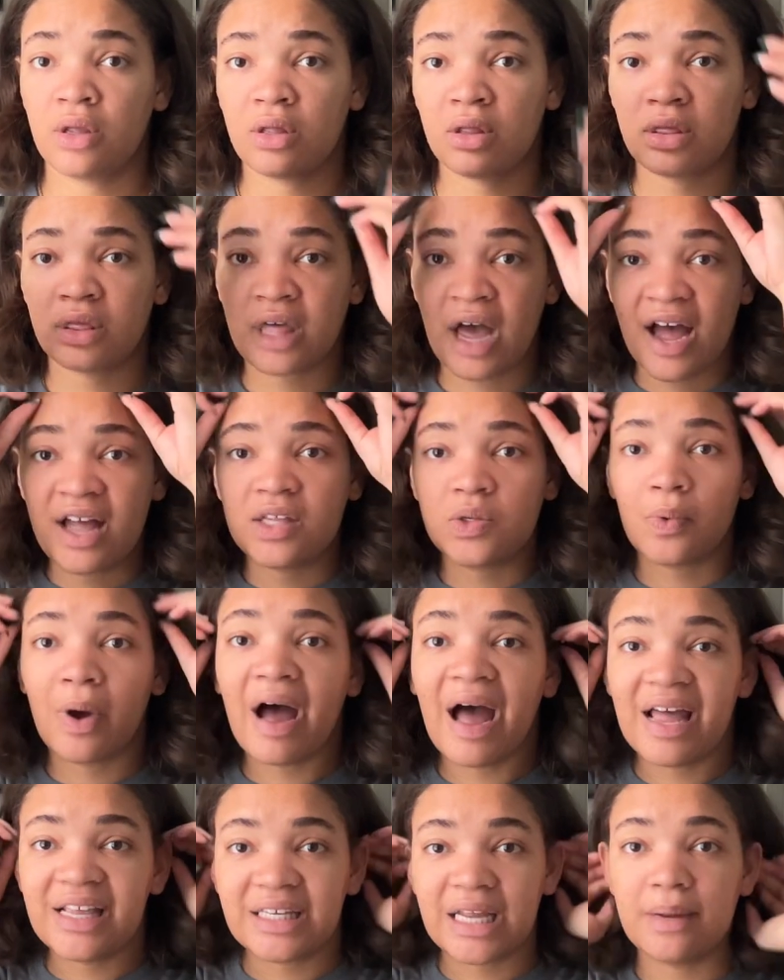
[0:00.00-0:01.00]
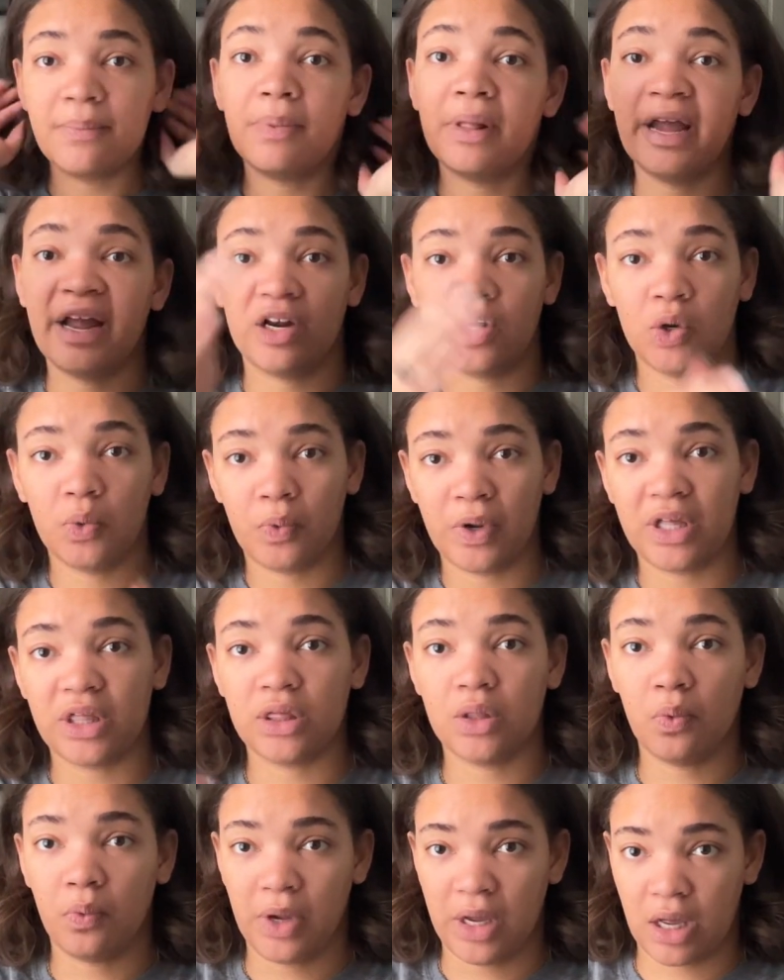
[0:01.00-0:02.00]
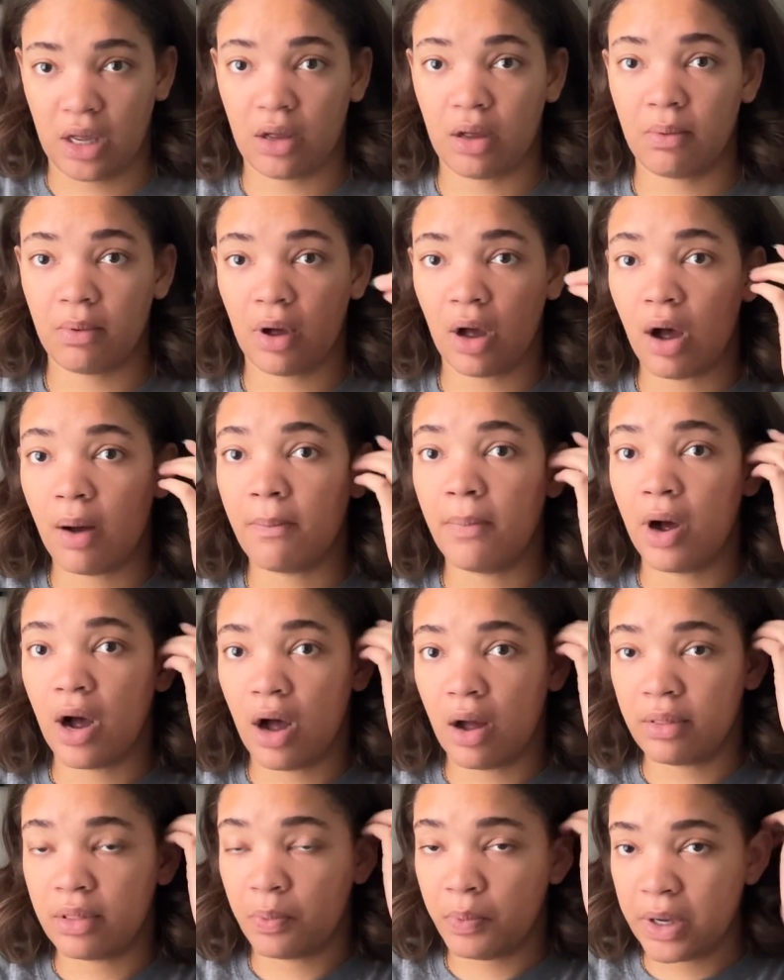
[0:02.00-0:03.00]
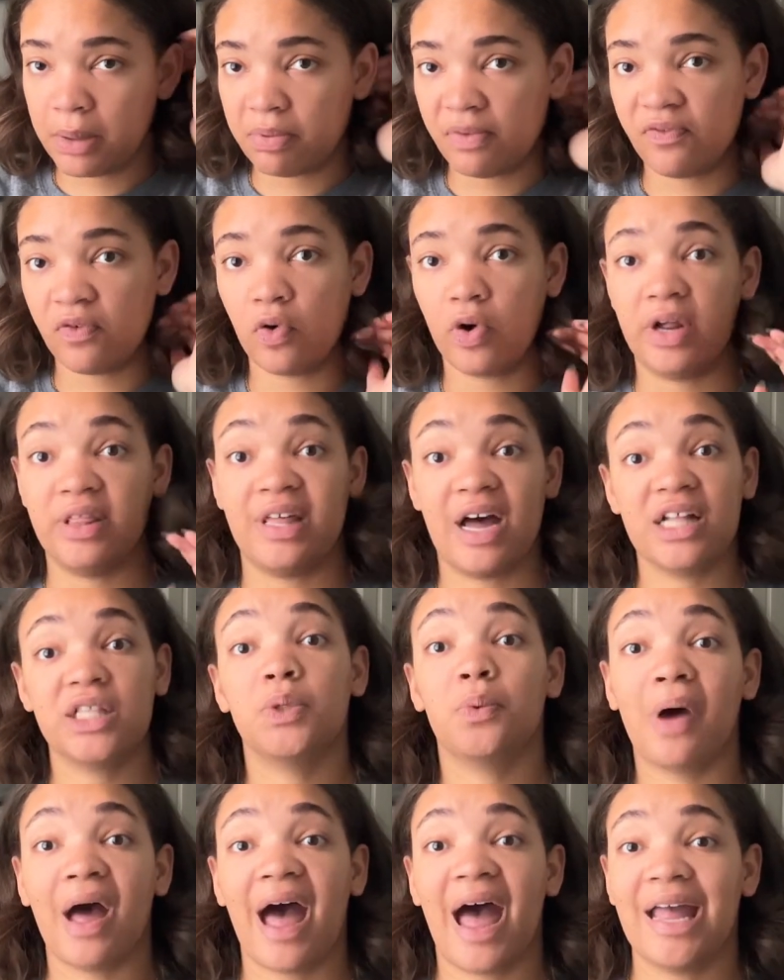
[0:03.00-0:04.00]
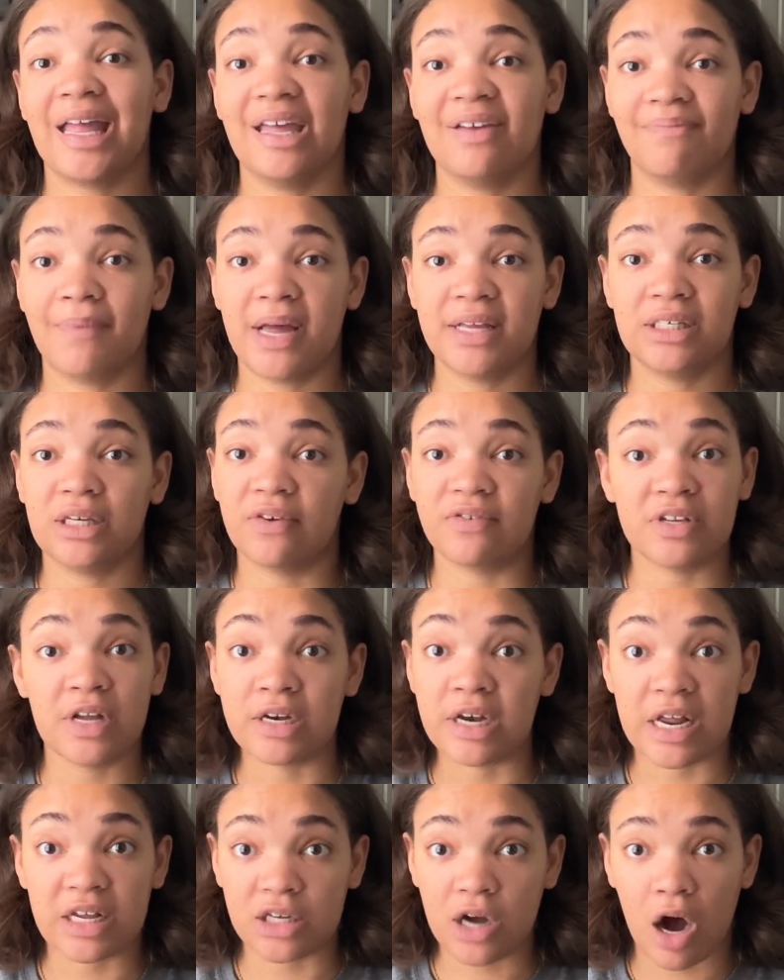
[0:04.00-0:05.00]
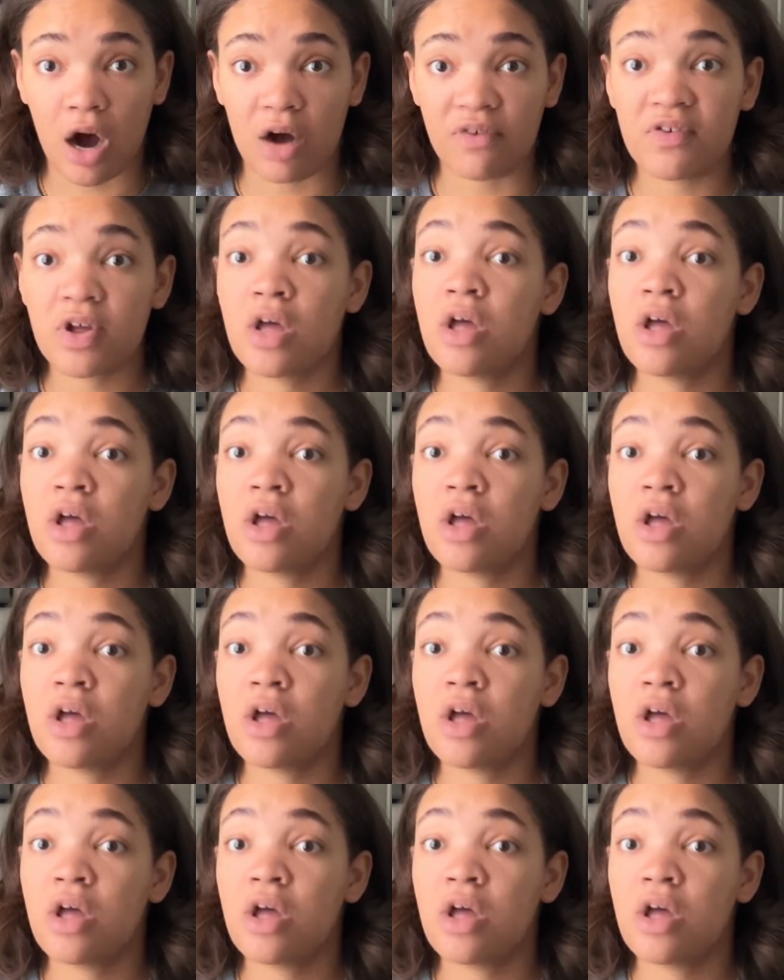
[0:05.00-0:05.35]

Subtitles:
That is why I say plan your week the week before. That's why I give myself Sundays off.